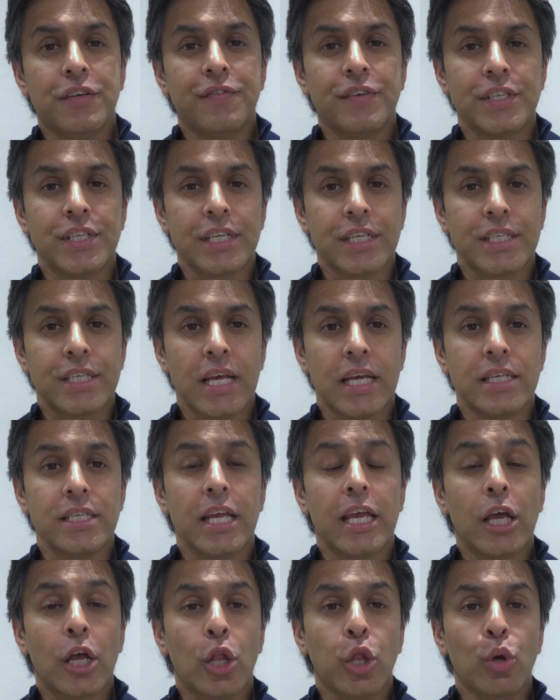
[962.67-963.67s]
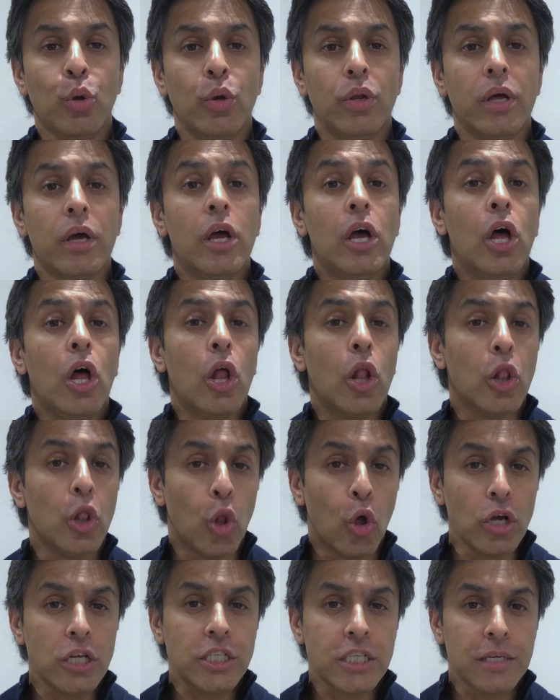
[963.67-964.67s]
for success include
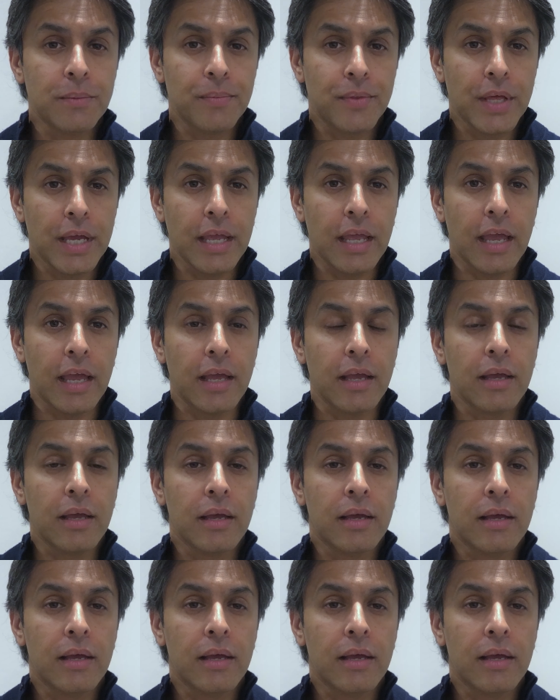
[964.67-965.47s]
long-term thinking,